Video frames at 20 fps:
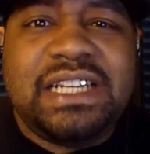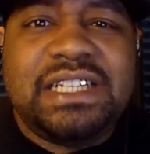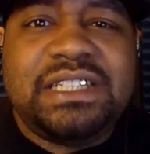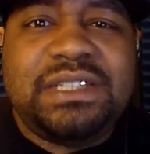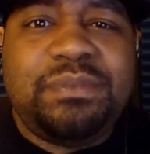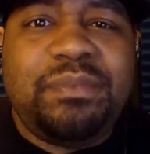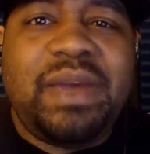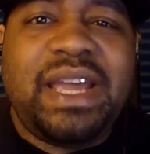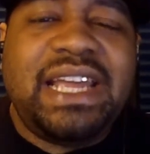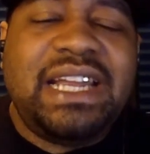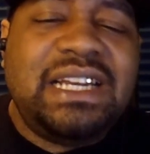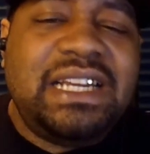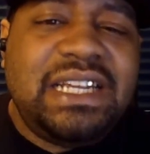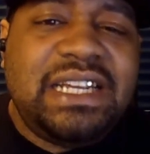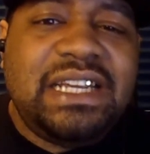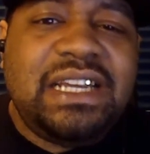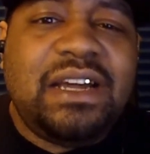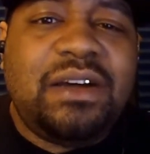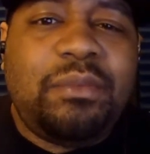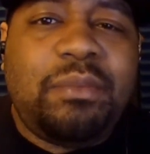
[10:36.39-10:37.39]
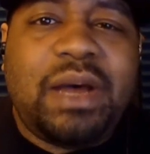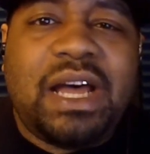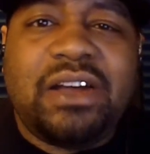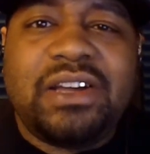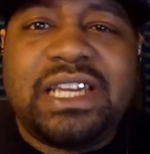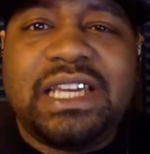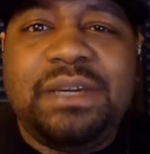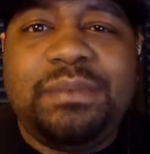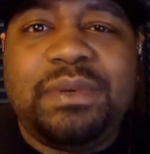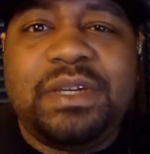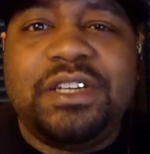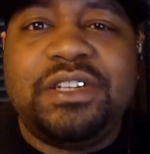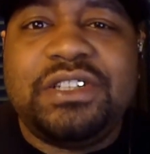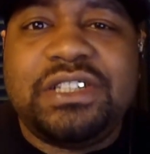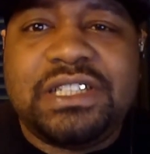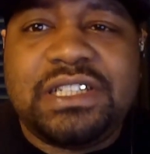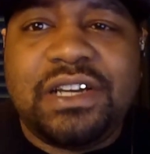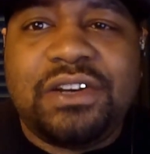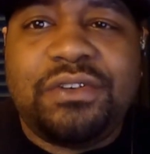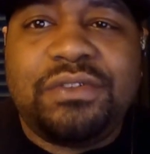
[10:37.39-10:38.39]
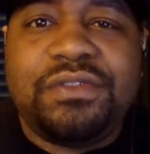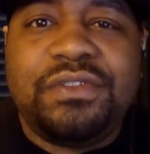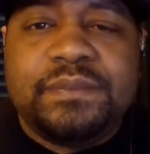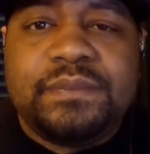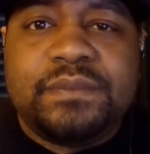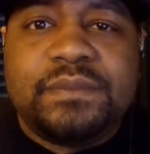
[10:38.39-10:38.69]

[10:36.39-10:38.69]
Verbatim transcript: It's mainly about keeping yourself